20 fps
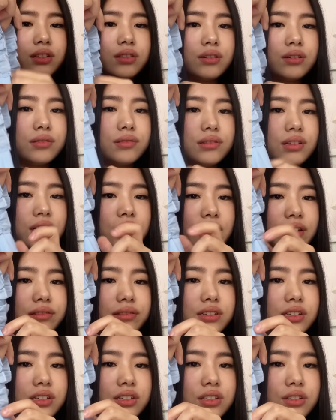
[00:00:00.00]
there's
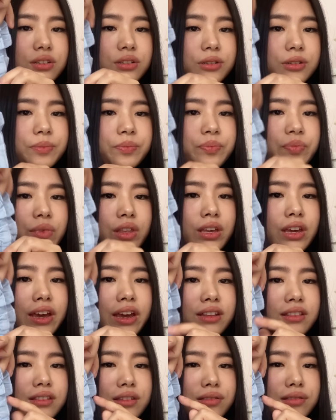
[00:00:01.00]
elastic here
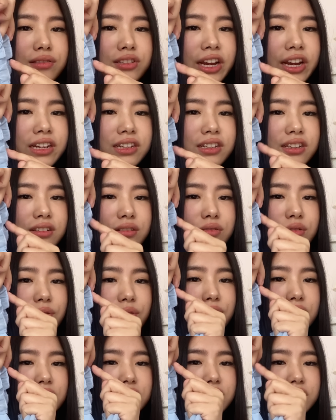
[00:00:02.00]
and this tiny
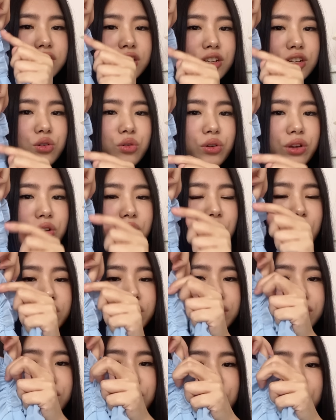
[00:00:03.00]
ruffle detail going on.
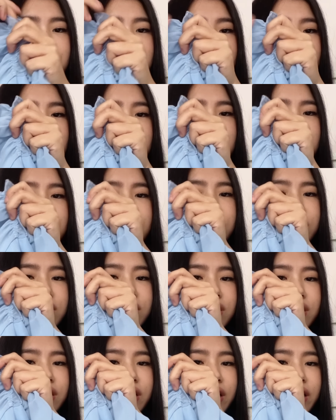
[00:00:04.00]
It's so cute.
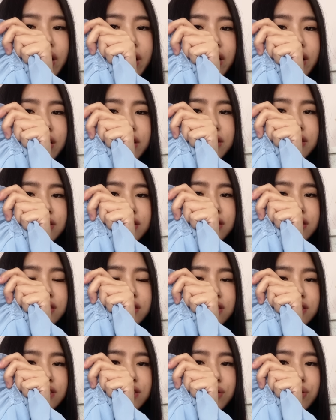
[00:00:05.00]
And
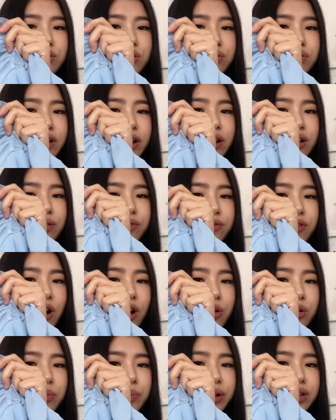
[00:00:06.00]
this looks like a
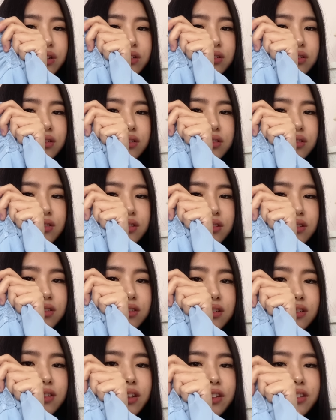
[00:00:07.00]
flower petal,
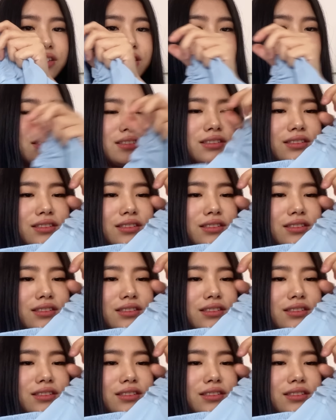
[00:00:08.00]
like this.